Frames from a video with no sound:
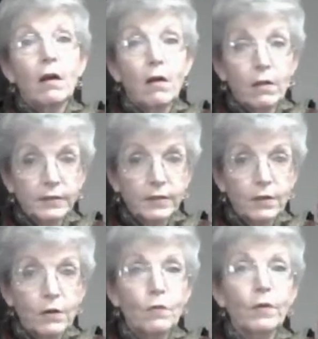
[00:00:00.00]

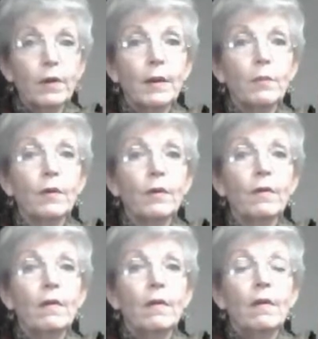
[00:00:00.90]
Also
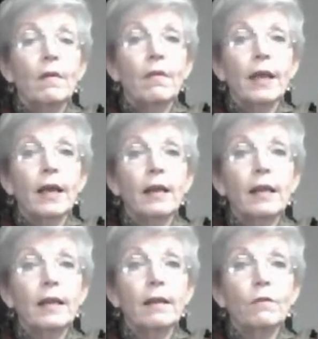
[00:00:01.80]
remember that
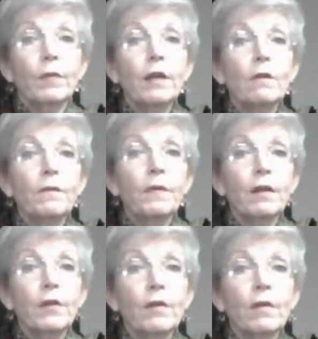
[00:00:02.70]
in renal
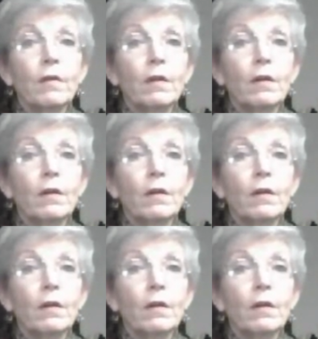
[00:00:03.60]
failure,